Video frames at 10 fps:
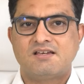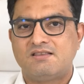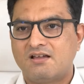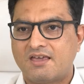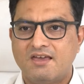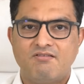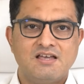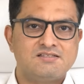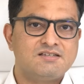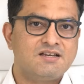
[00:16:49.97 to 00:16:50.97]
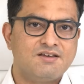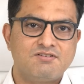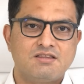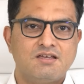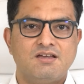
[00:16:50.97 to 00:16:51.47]
and the KYC and
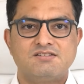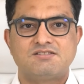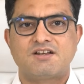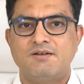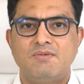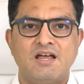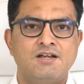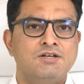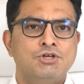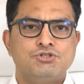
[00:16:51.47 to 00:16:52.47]
everything is streamlined.